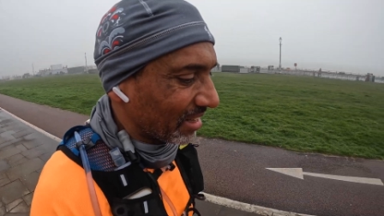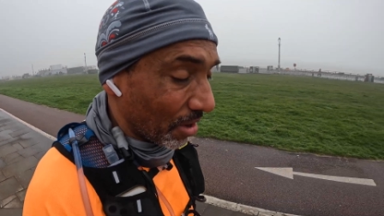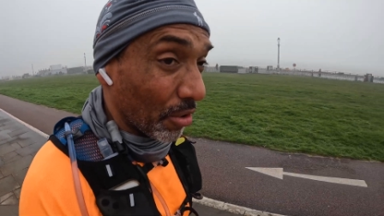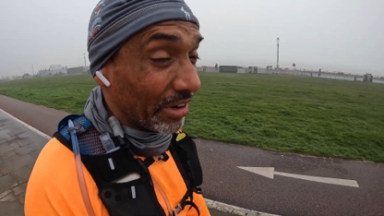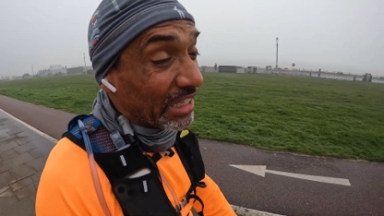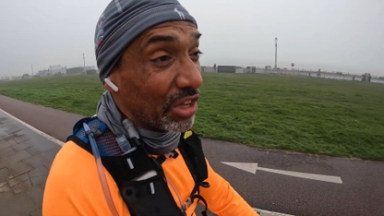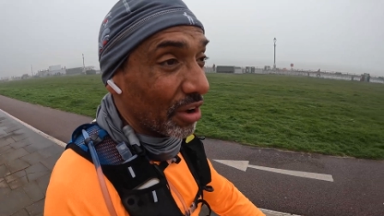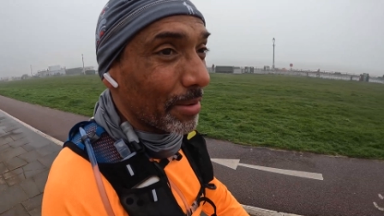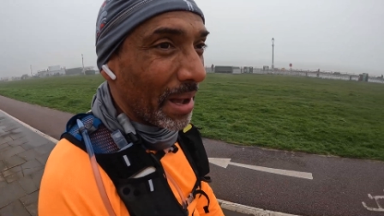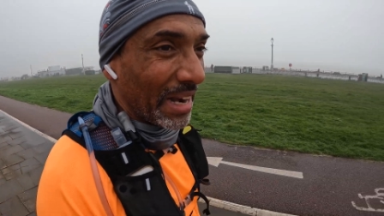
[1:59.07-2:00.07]
or it's not
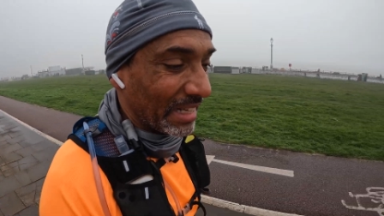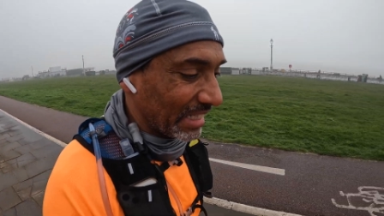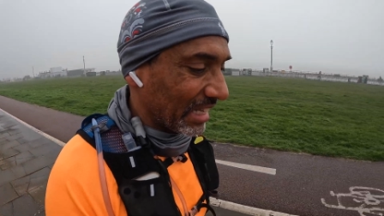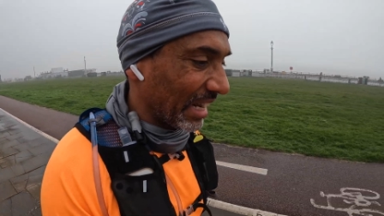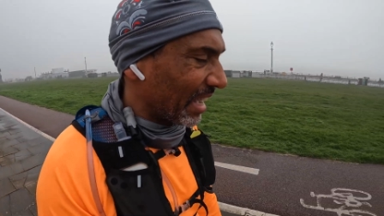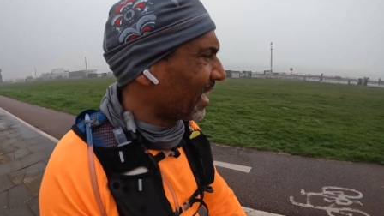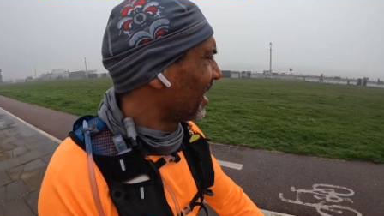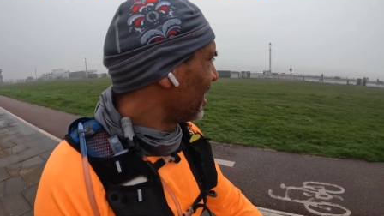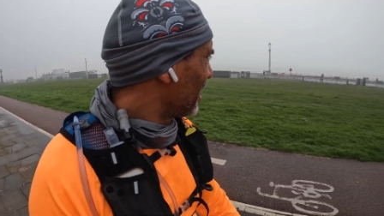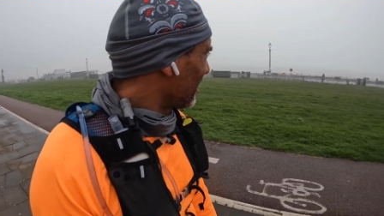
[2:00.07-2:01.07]
in my legs today.
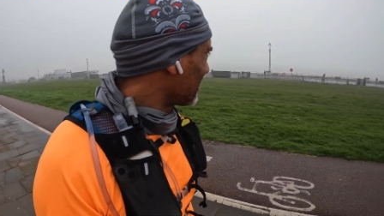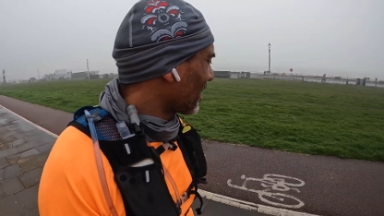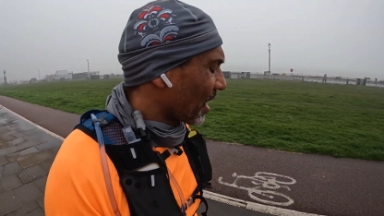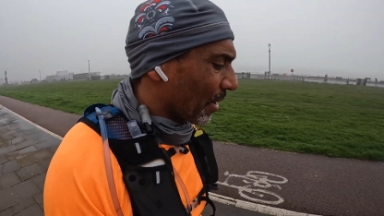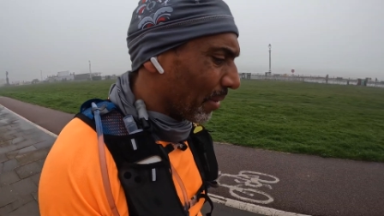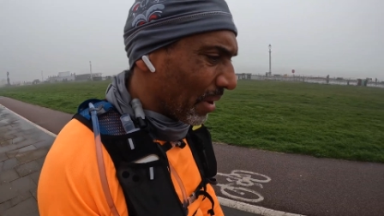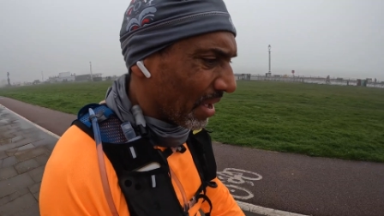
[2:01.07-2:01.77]
So,